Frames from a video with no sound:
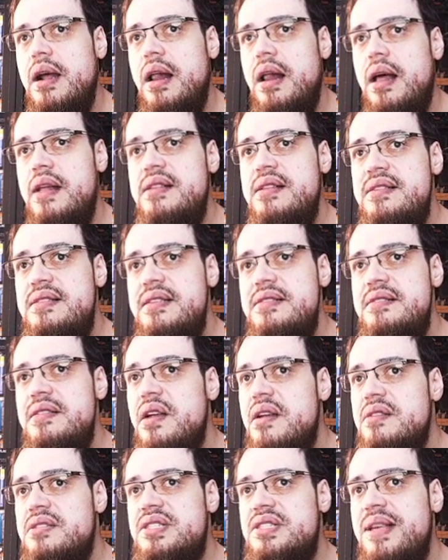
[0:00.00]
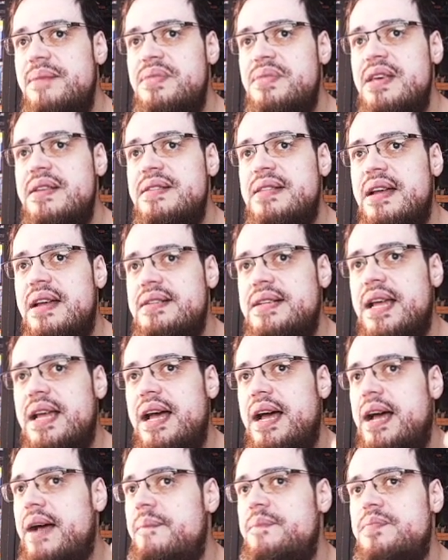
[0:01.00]
And this is not something
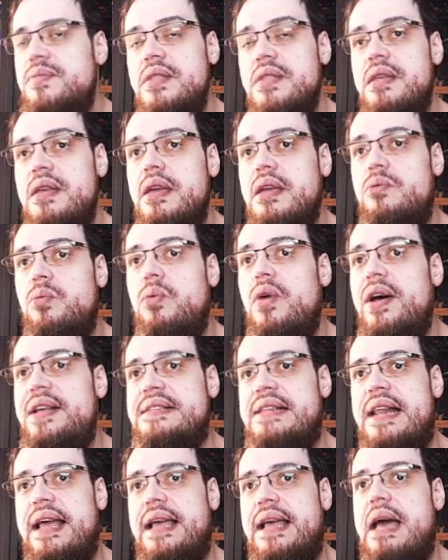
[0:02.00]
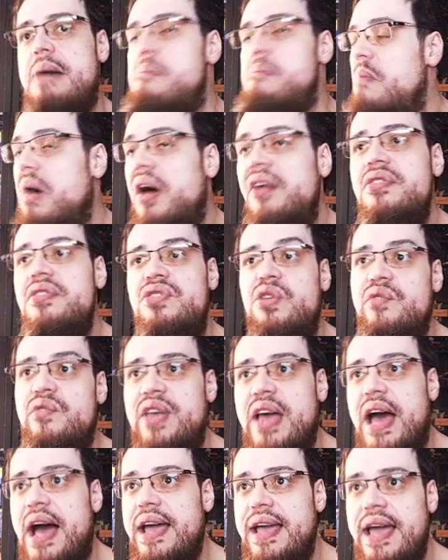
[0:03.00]
that it was like a month of
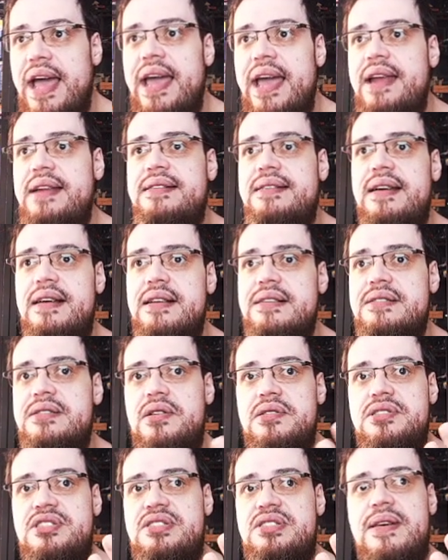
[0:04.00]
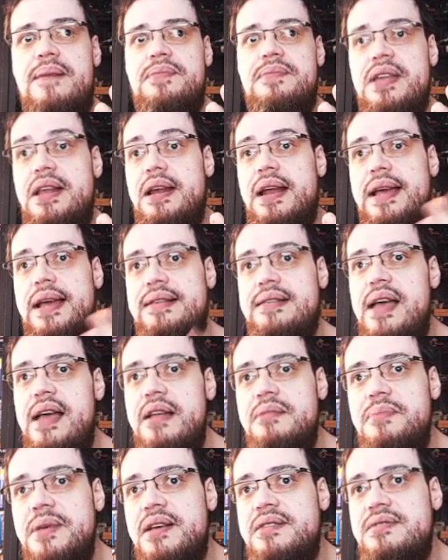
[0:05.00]
hiatus or something like
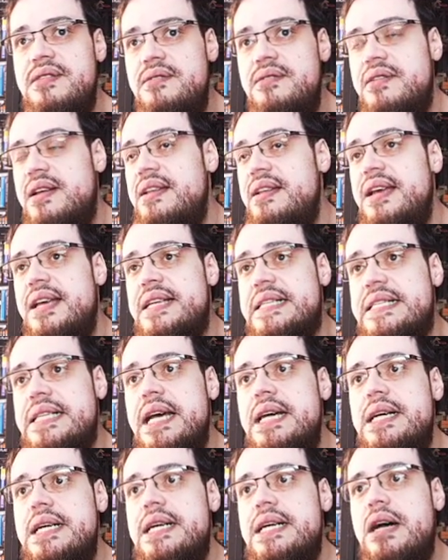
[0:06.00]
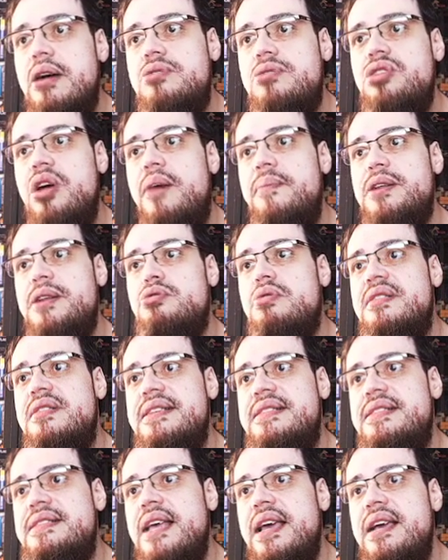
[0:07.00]
that, because look at this. October
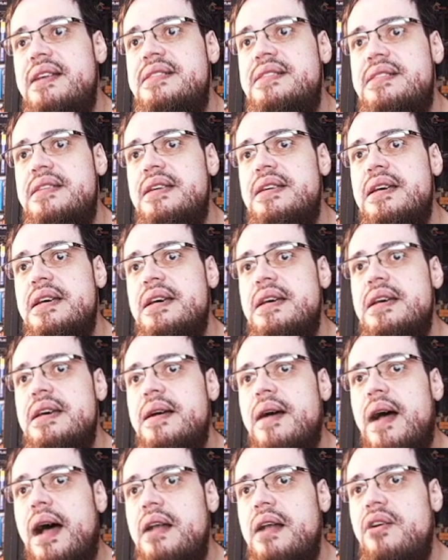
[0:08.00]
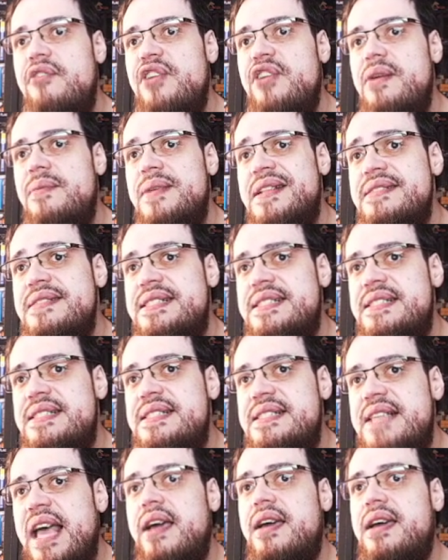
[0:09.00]
26th and November
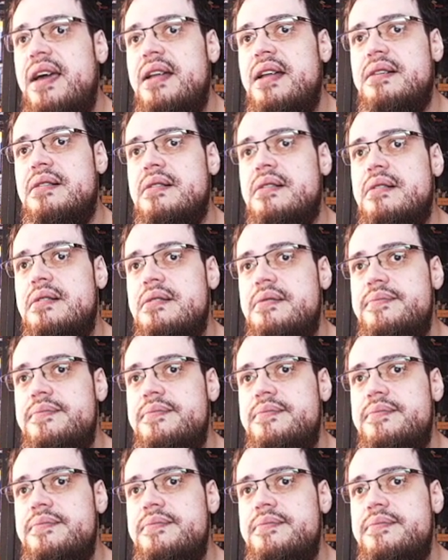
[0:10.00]
2nd.